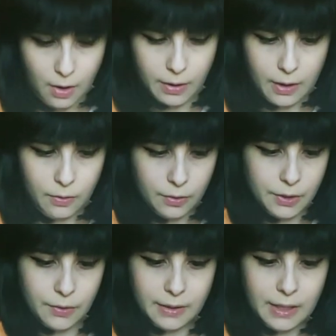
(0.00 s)
Okay, cool.
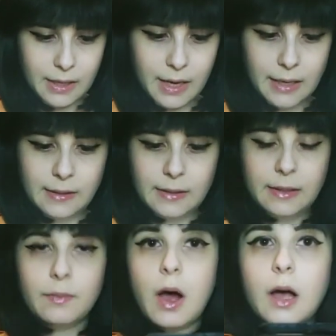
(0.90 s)
So it's like a nice
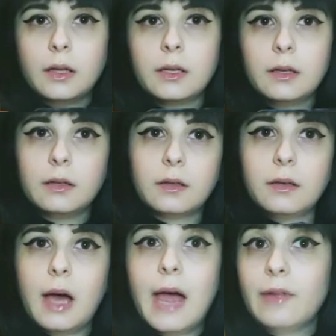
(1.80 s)
small little,
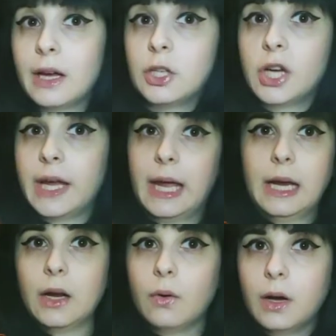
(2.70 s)
I have like a
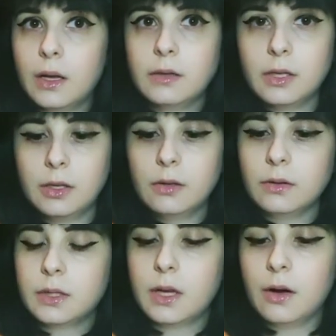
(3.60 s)
gigantic one
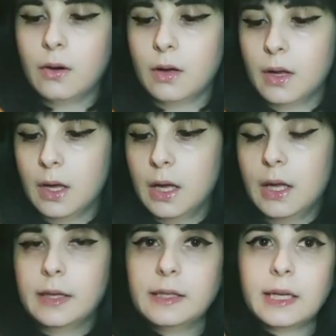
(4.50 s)
too, so
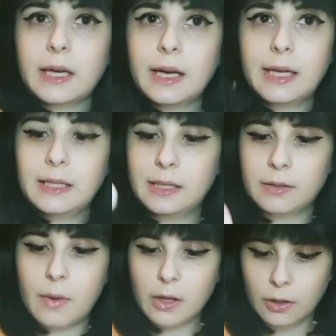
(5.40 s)
this is like a nice
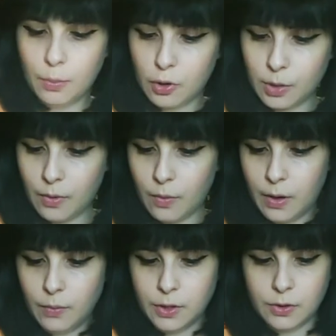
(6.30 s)
small little portable
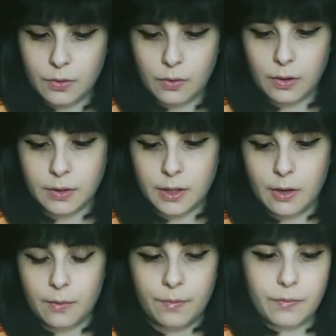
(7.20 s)
one, which is cool.
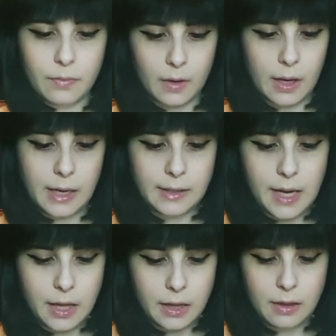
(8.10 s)
So I can
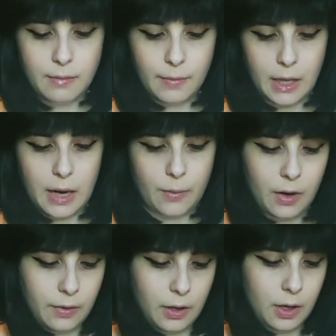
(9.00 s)
take my camera
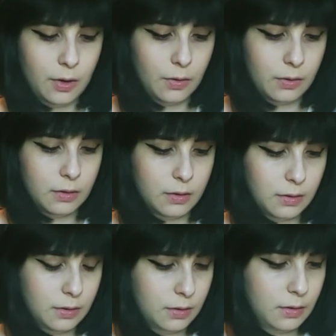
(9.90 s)
on the go.
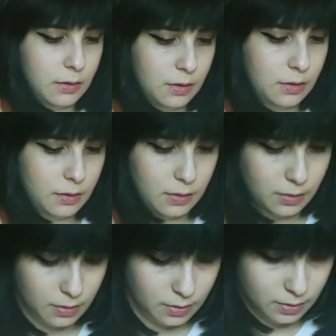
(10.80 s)
So
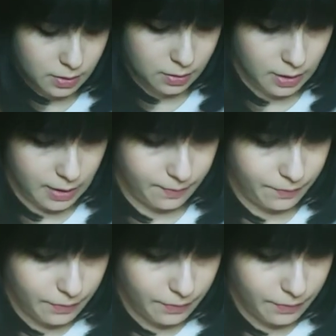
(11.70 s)
yeah,